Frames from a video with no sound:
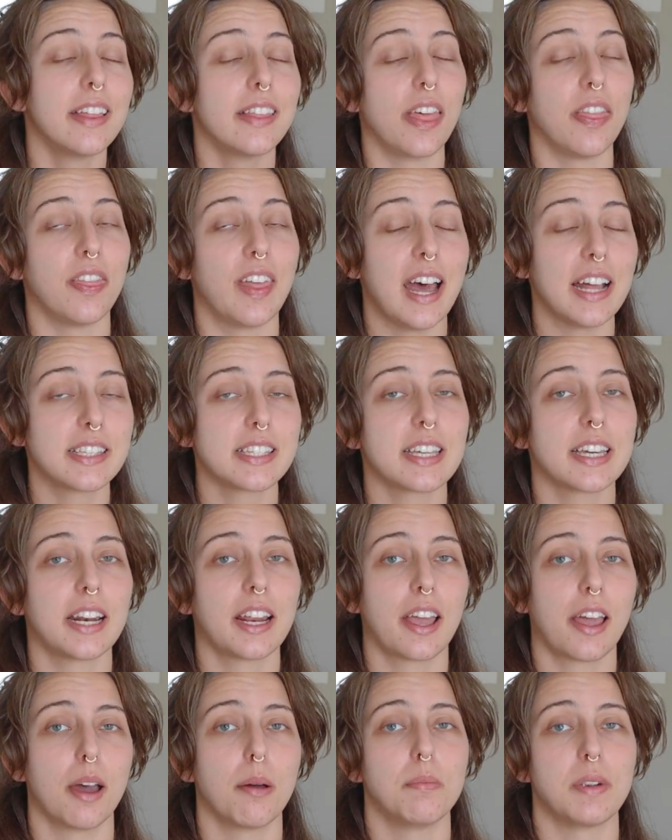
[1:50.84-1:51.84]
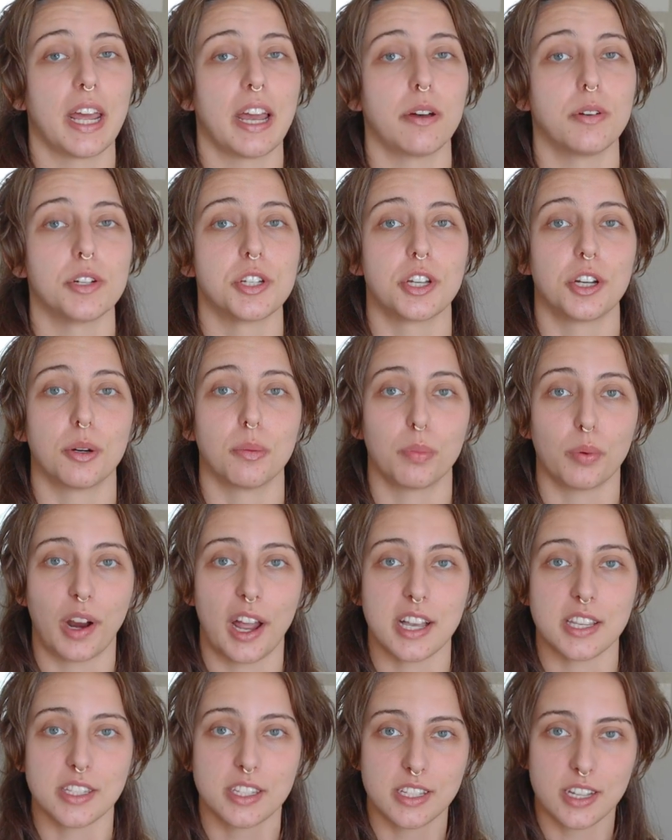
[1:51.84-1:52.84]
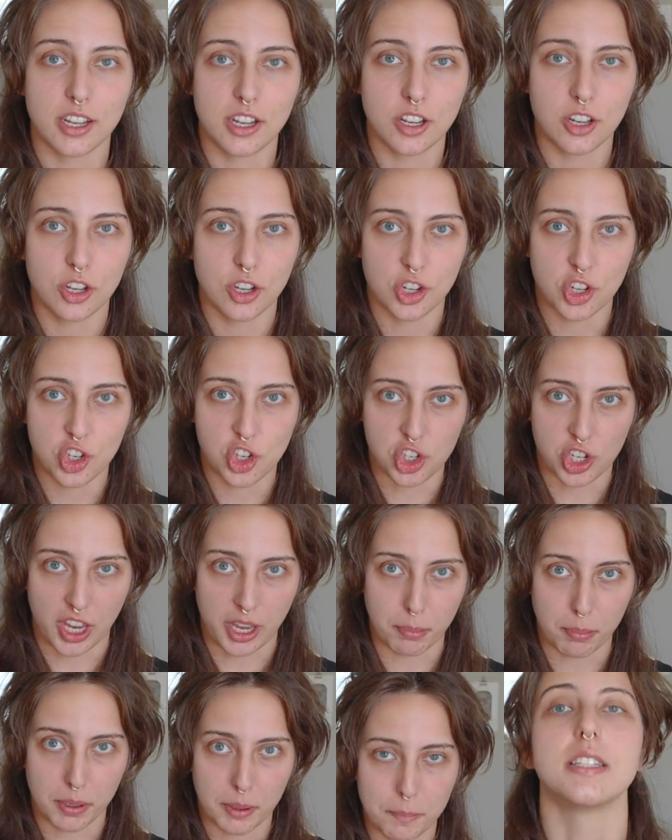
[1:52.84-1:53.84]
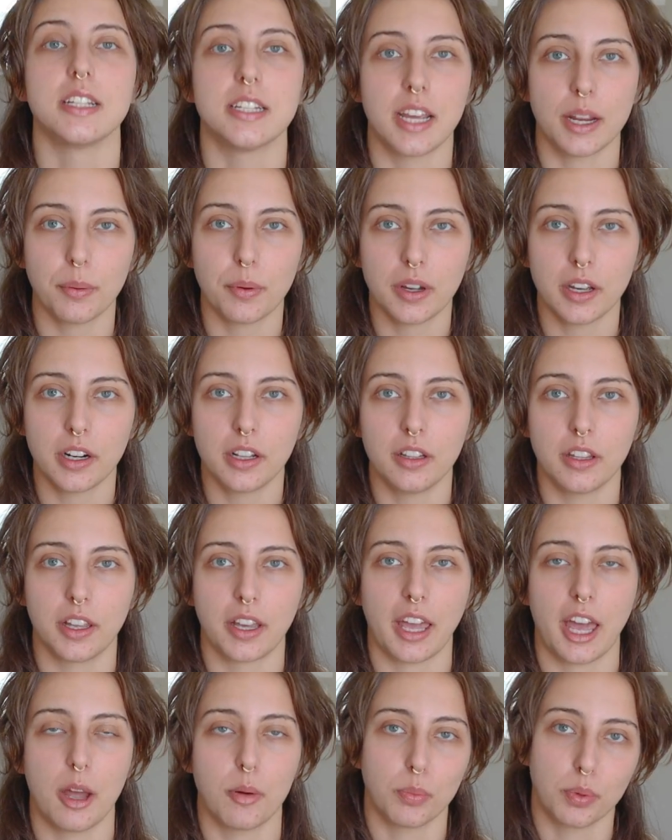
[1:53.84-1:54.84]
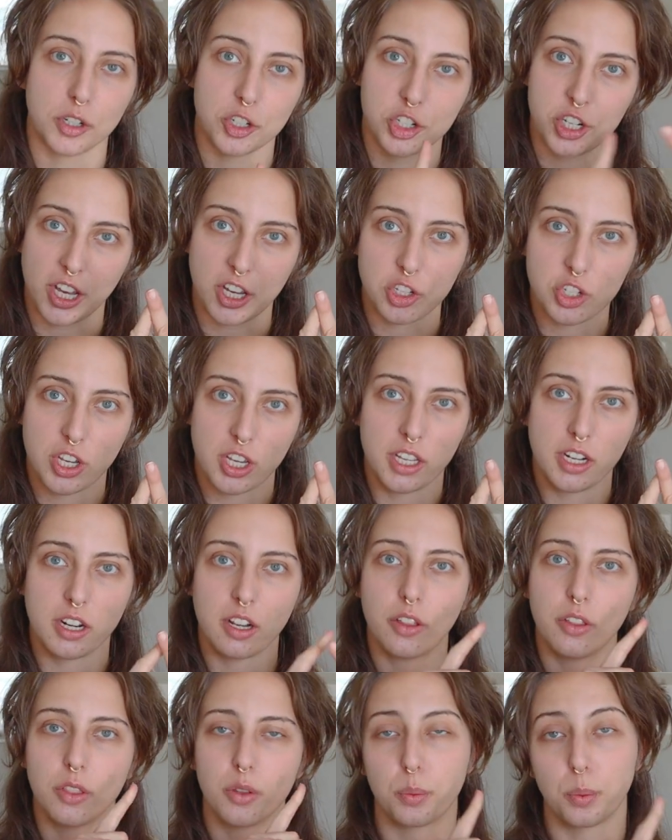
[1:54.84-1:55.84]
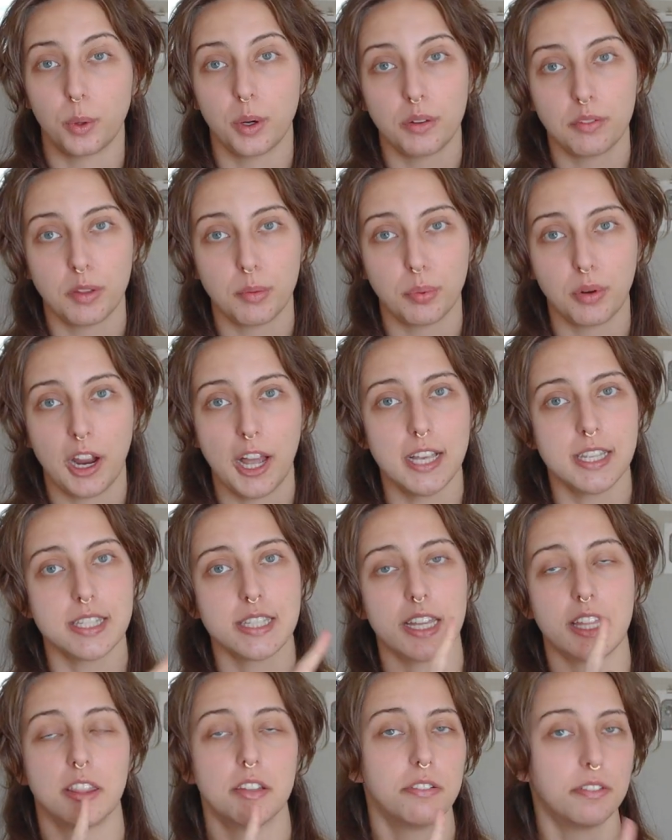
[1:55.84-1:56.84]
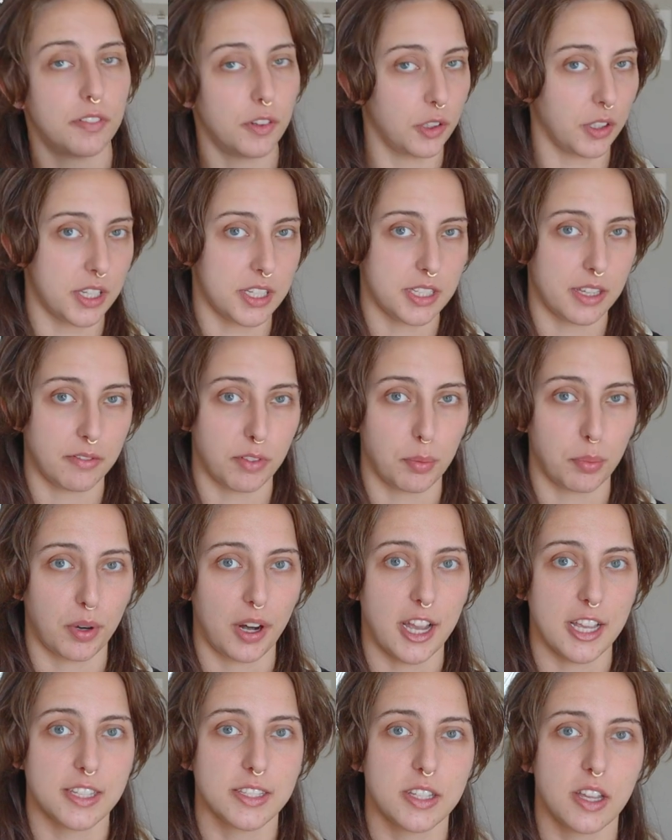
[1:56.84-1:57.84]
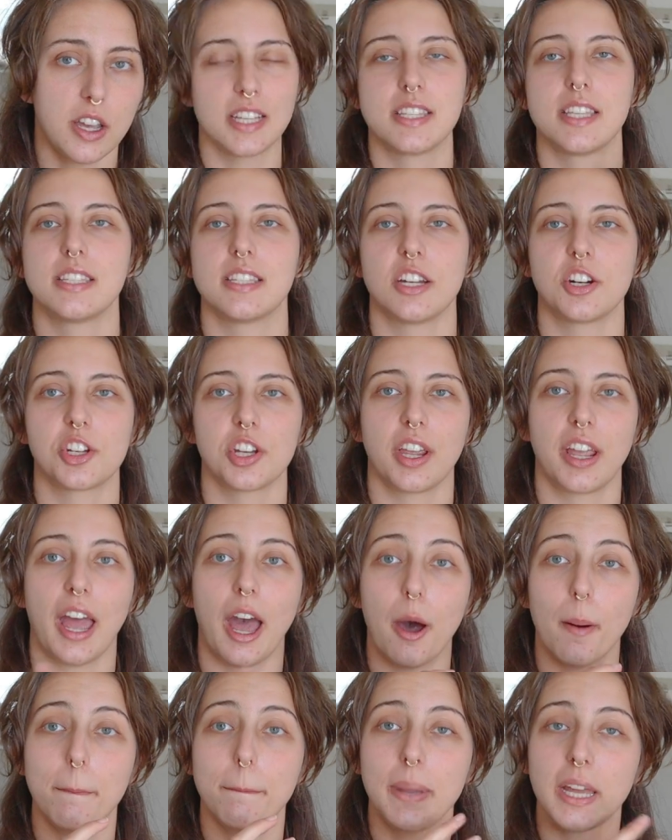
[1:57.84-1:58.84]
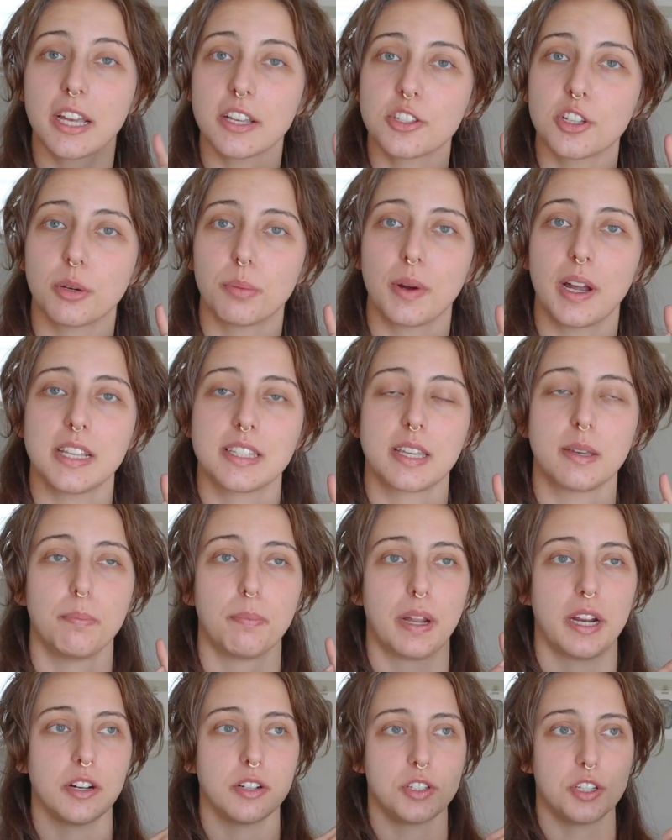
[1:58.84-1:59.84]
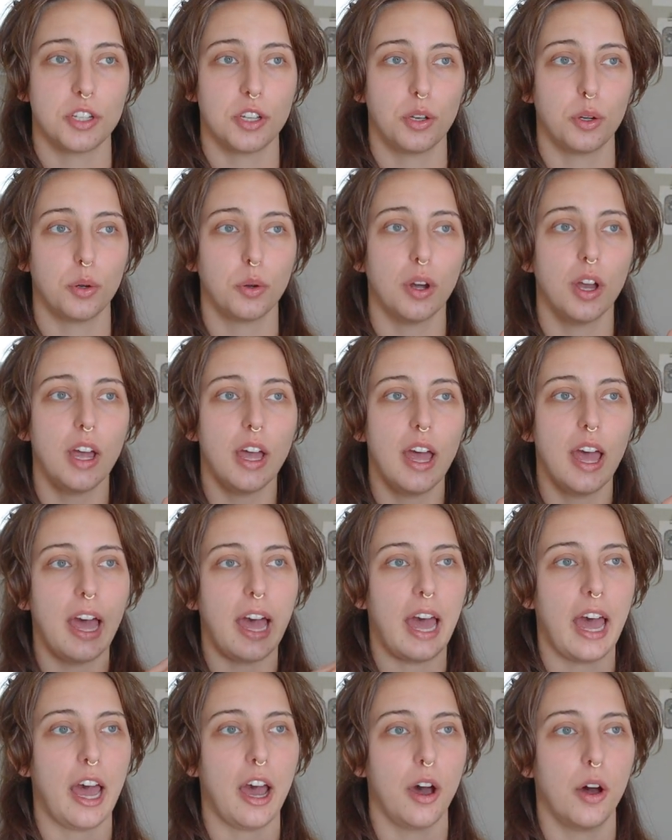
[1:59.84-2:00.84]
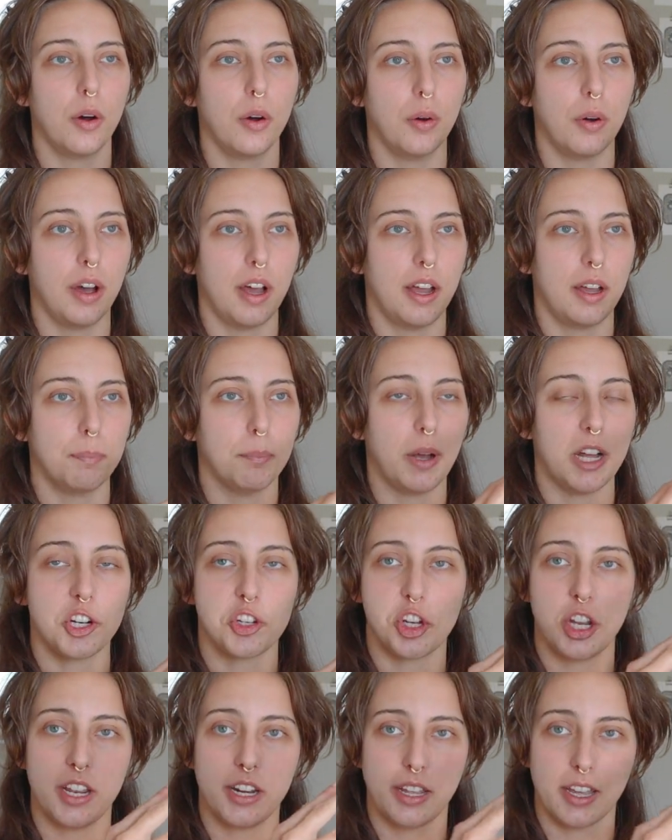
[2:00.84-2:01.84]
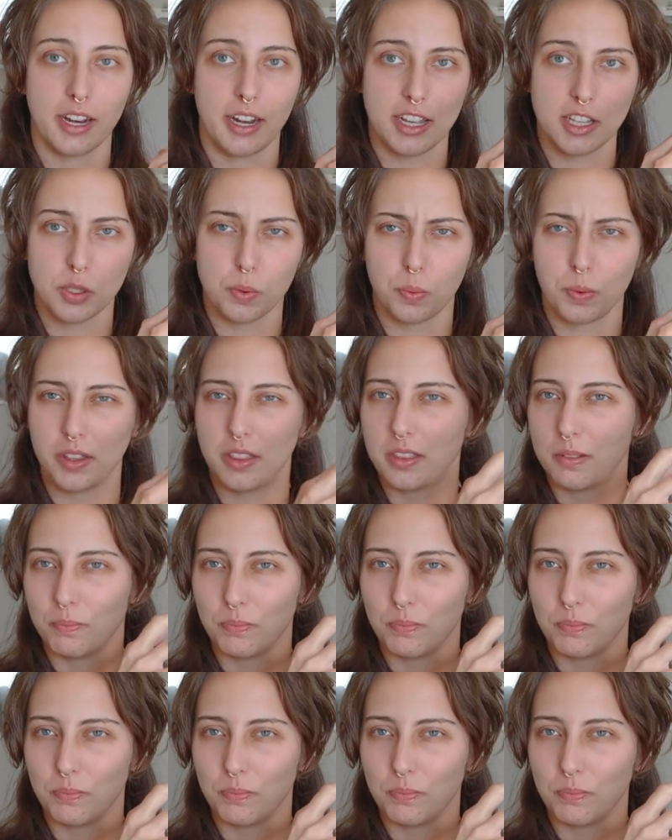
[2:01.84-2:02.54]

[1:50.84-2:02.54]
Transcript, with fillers: then that's gonna come down to your breast shape. Today we're gonna look at projection, the root of the breast, and the fullness of the breast. That's essentially how big is your breast compared to how much it connects with